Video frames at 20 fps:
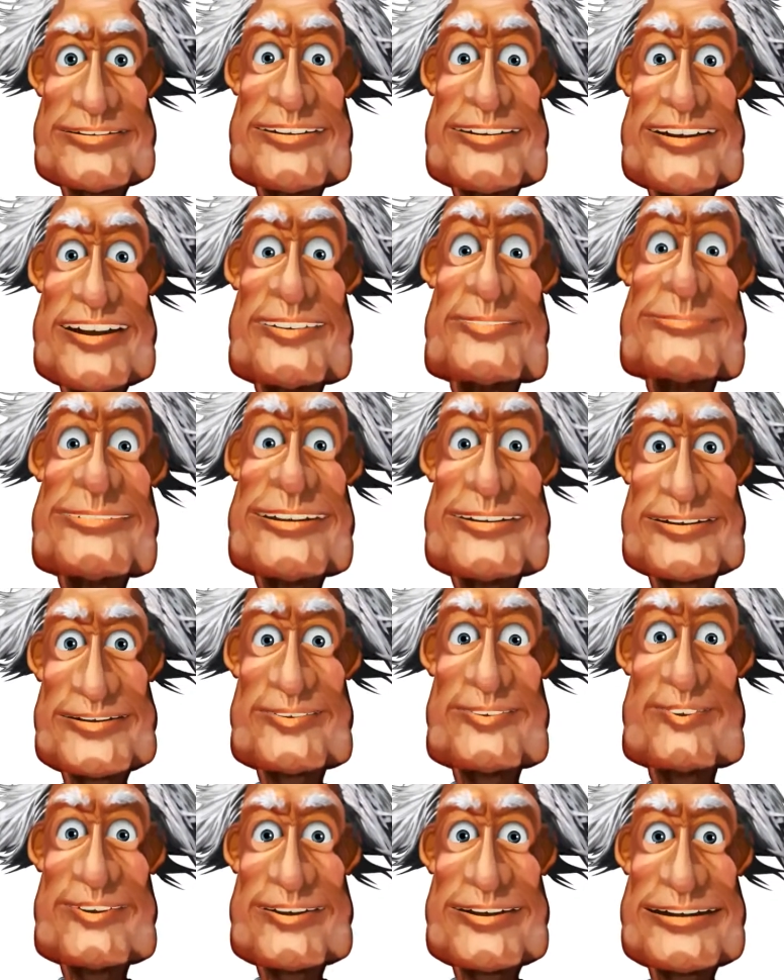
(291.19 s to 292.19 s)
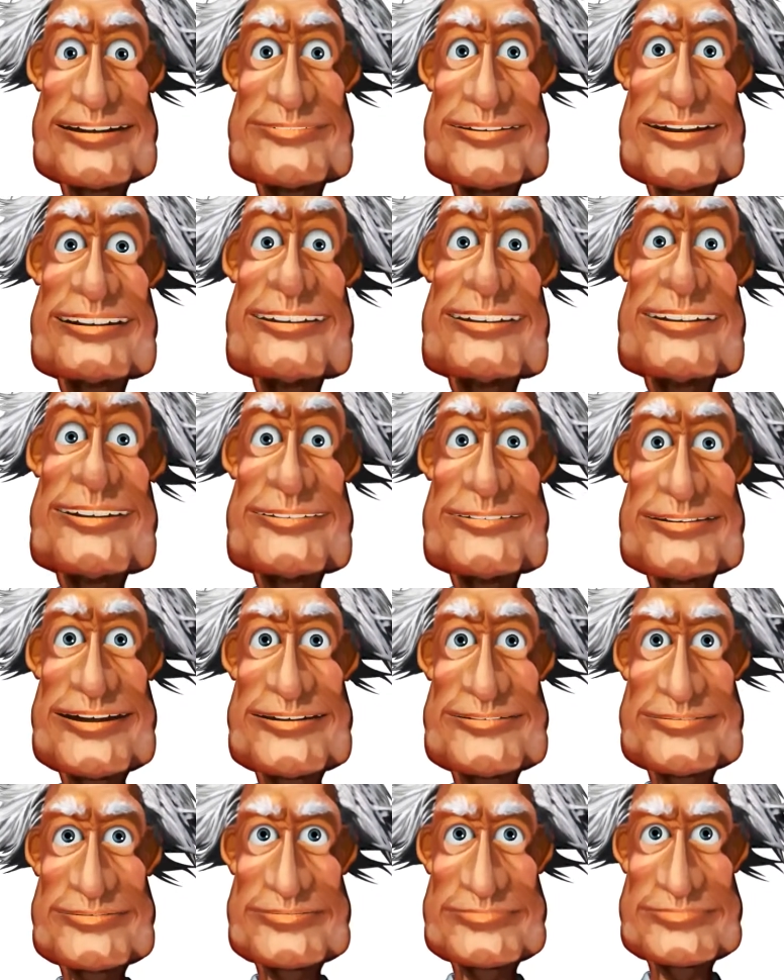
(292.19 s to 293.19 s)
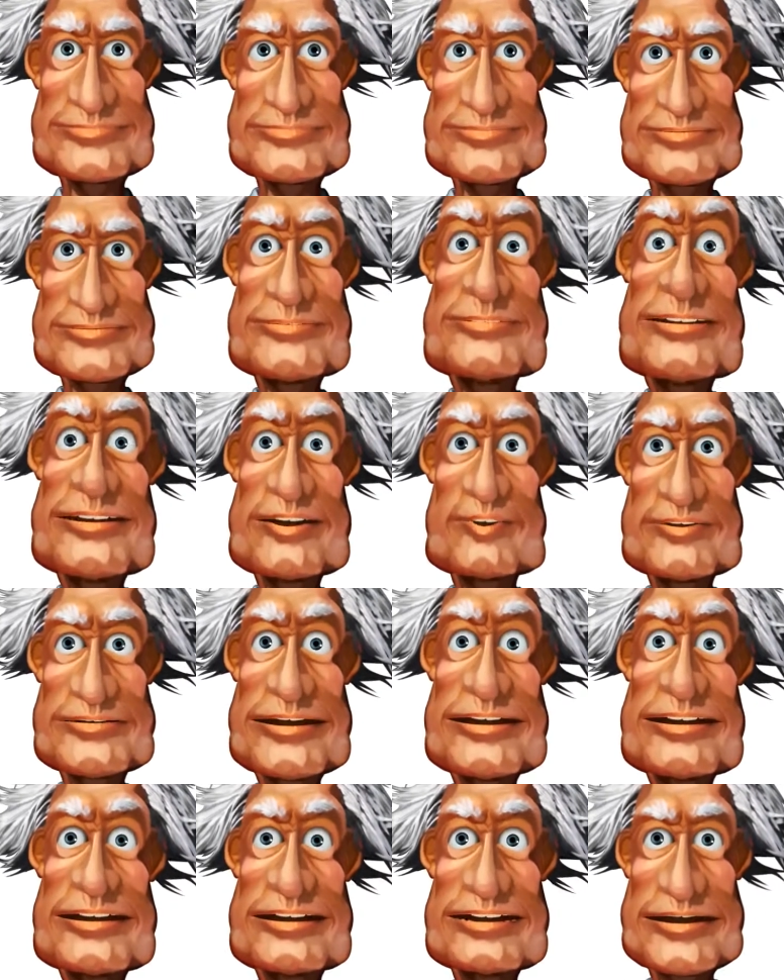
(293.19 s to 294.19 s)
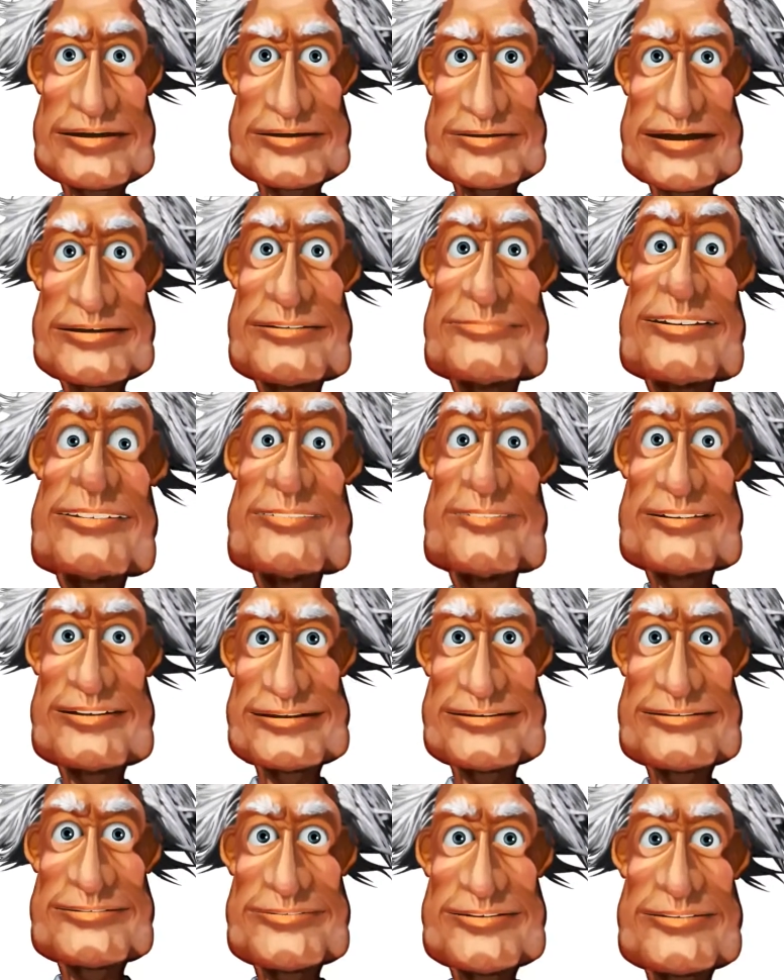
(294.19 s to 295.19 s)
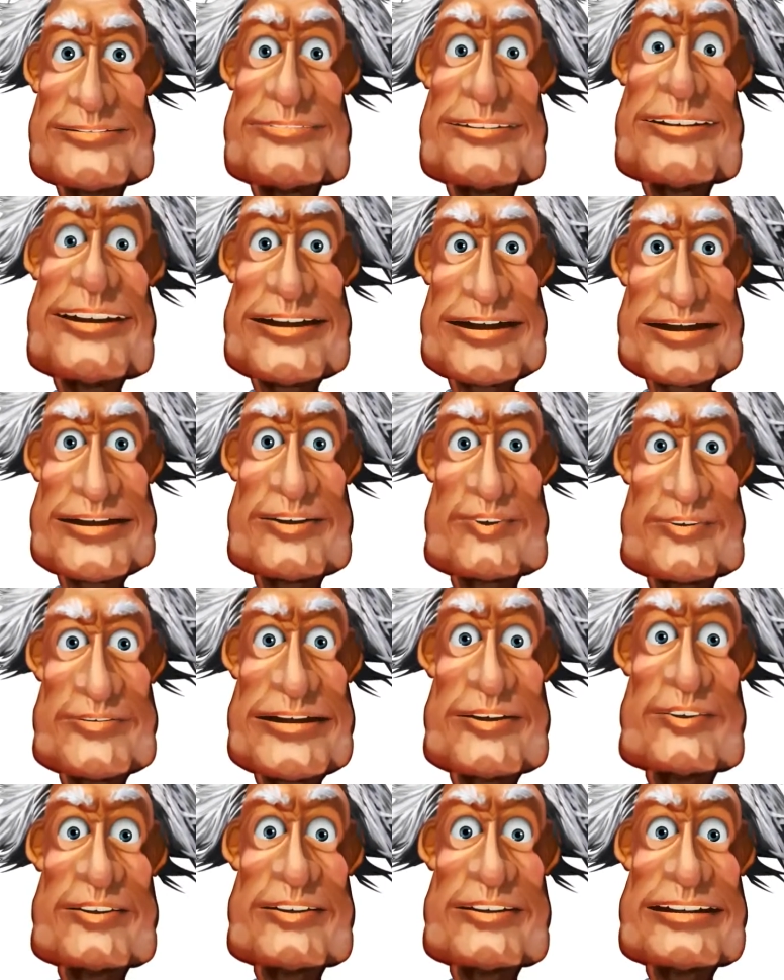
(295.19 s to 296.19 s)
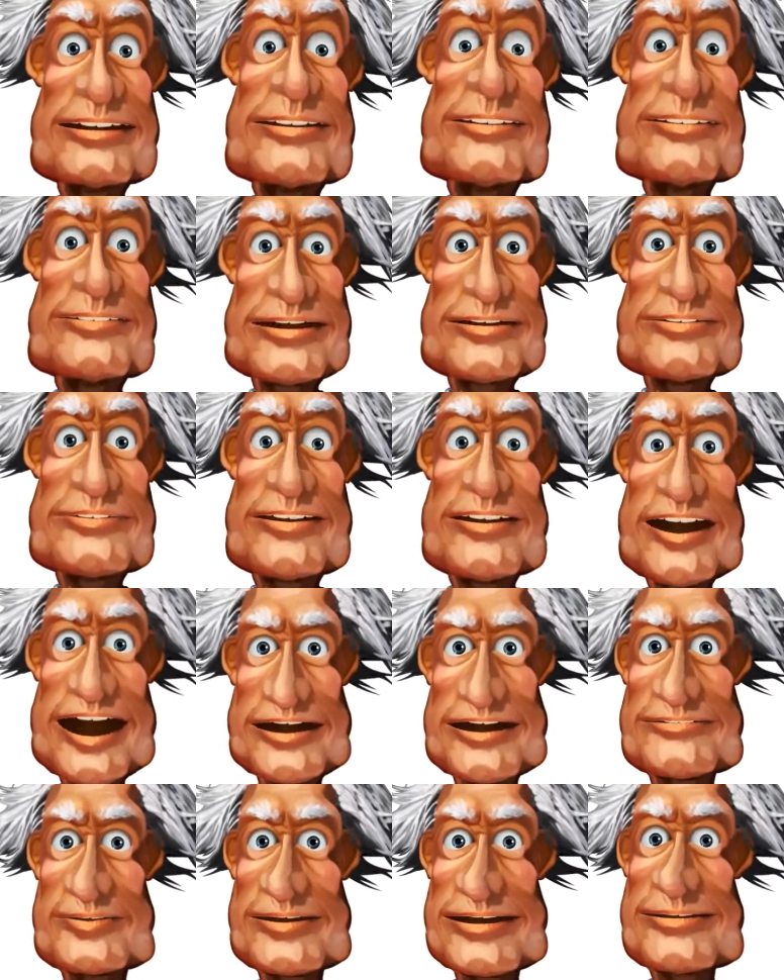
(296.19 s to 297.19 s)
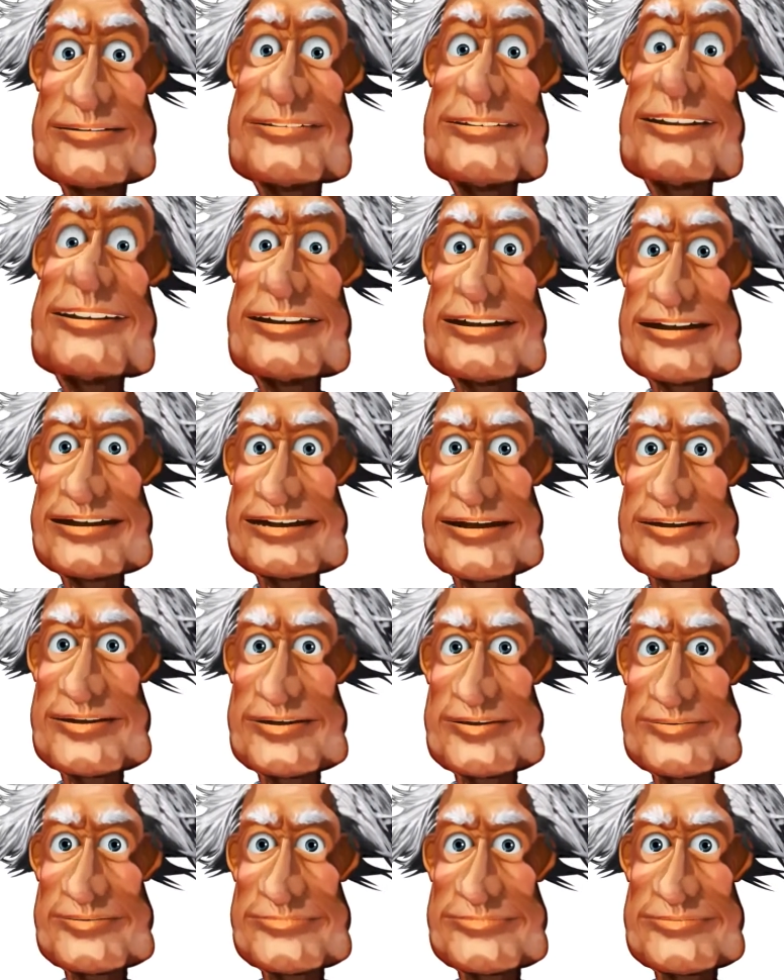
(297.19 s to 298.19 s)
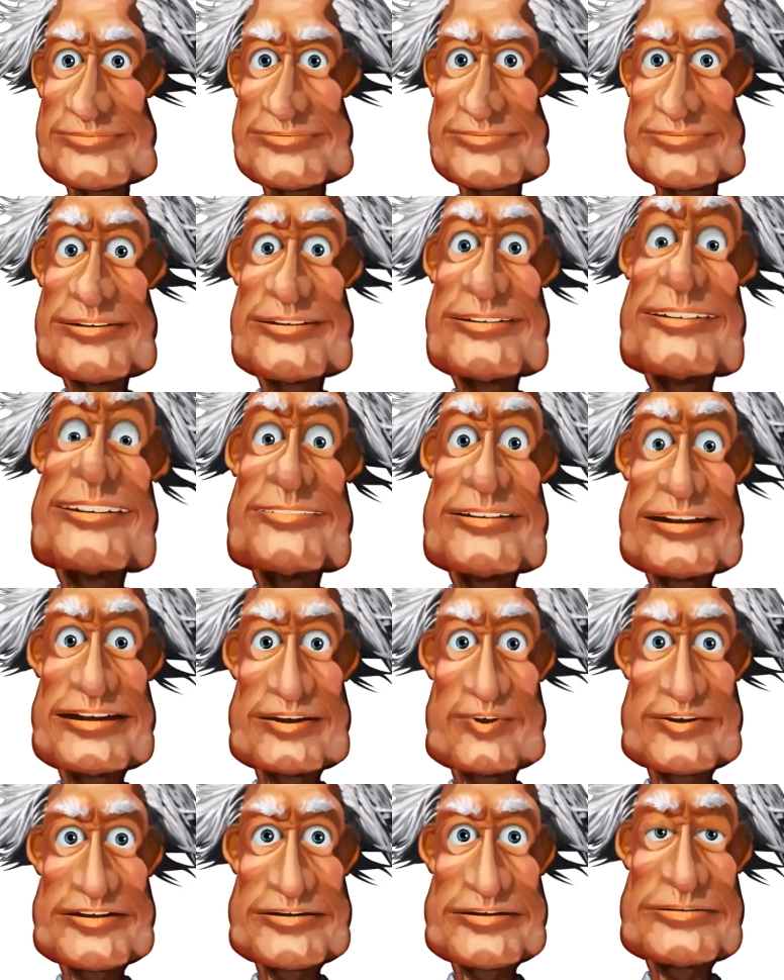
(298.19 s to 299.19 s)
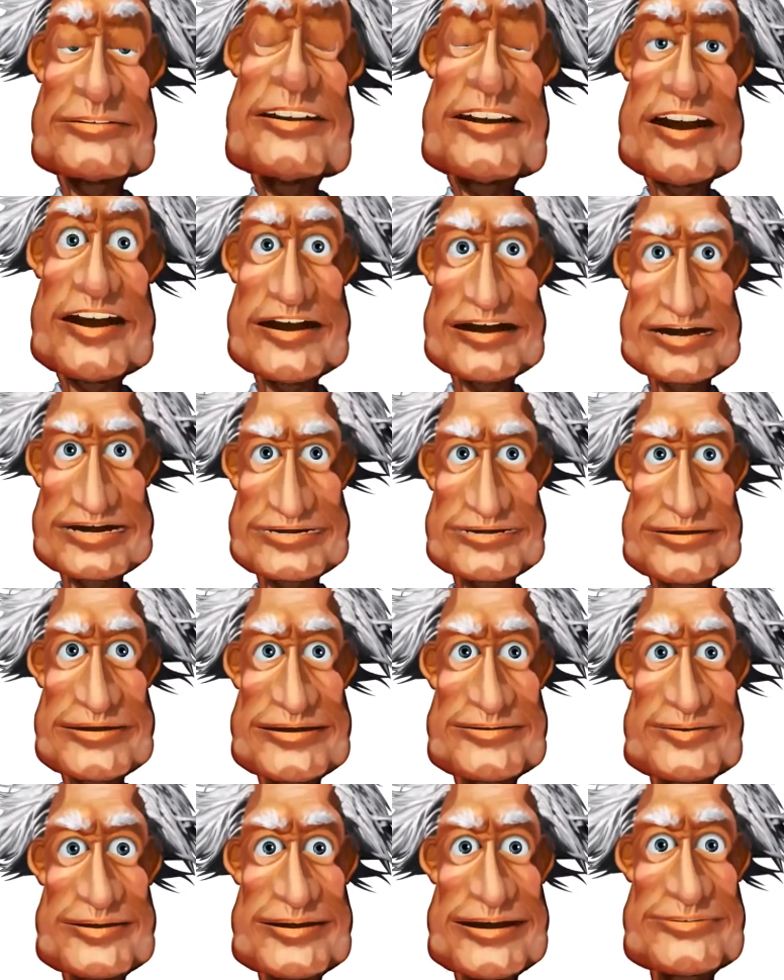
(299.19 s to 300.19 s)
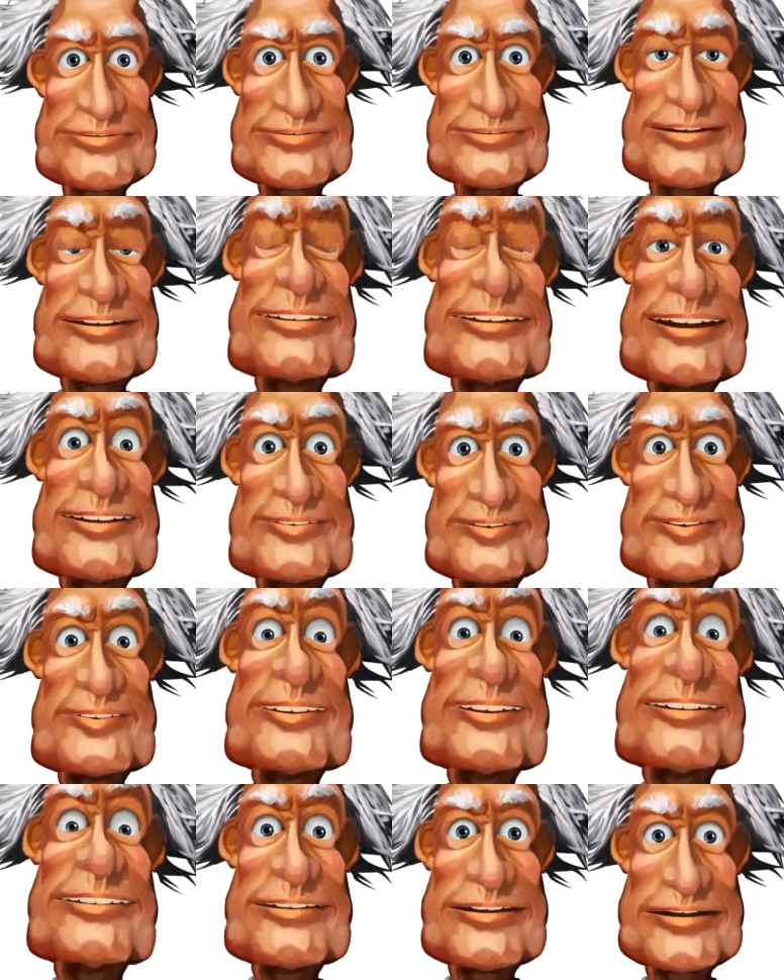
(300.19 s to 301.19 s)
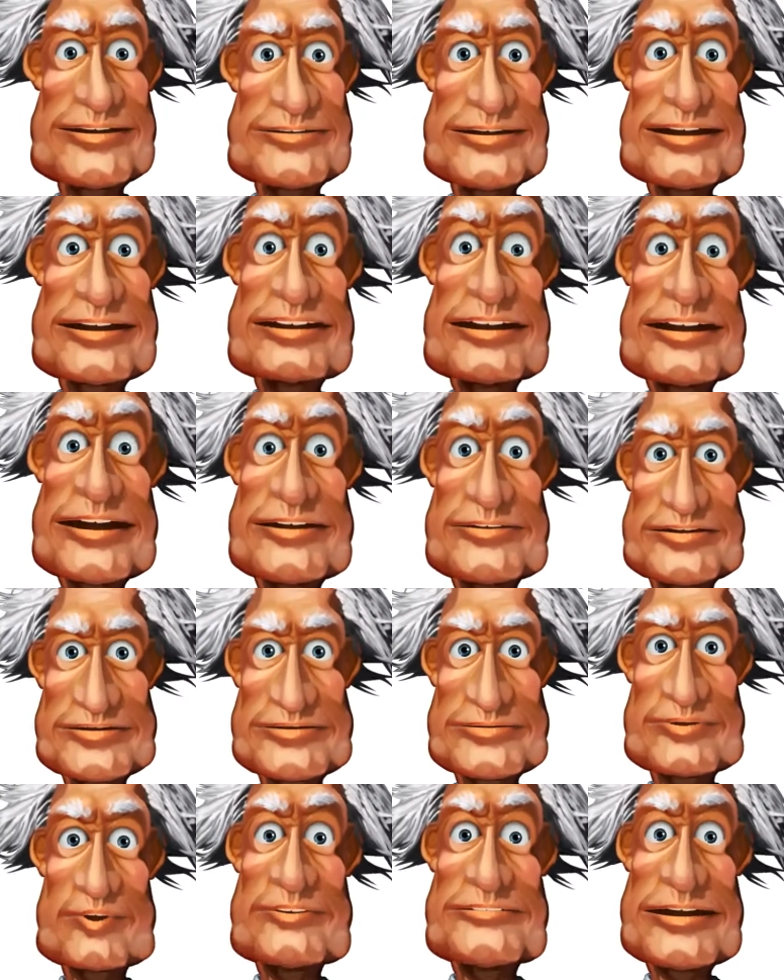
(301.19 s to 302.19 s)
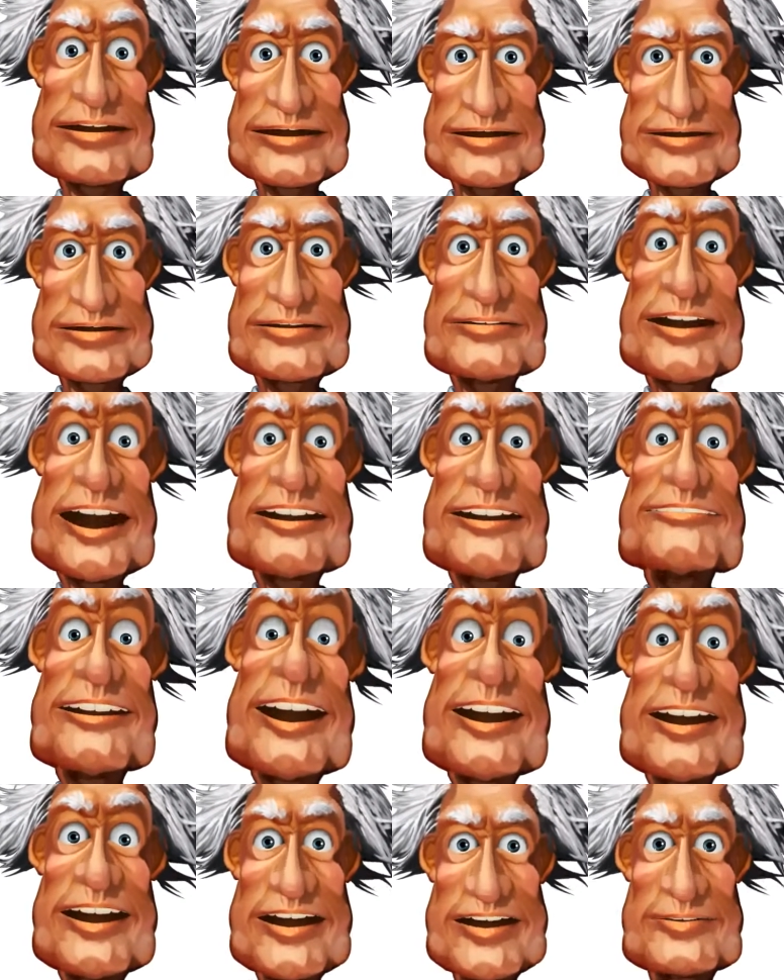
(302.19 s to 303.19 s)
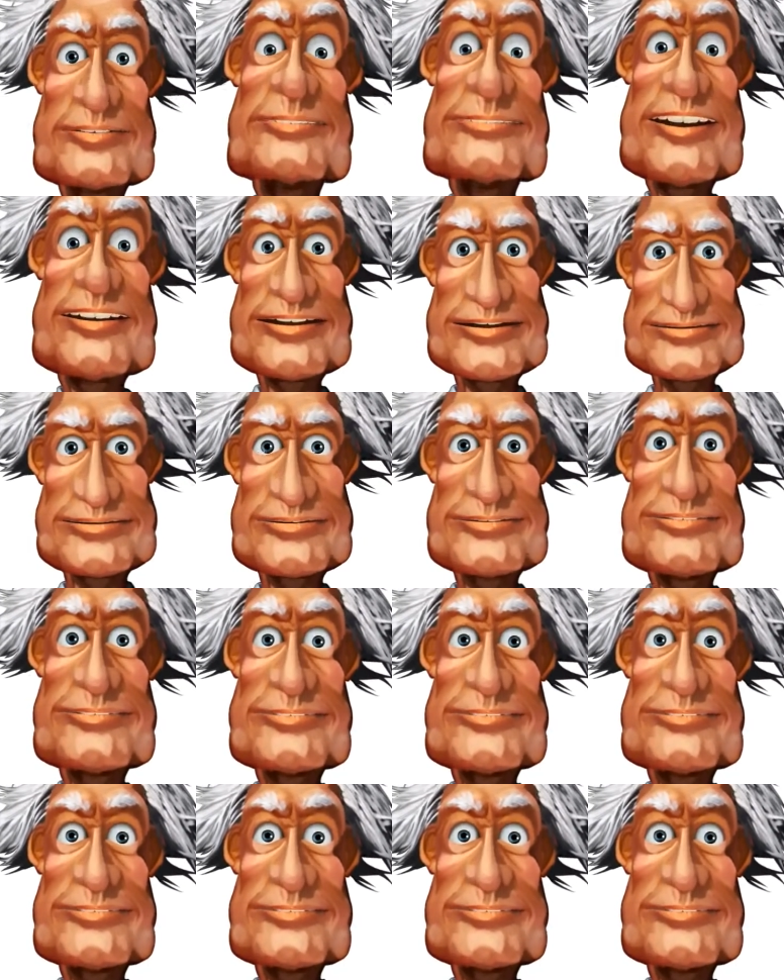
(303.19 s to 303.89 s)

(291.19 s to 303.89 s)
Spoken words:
Complexity is deceiving and easy to underestimate. Therefore, using a methodology guides us to consider all aspects that should be considered within the overall scope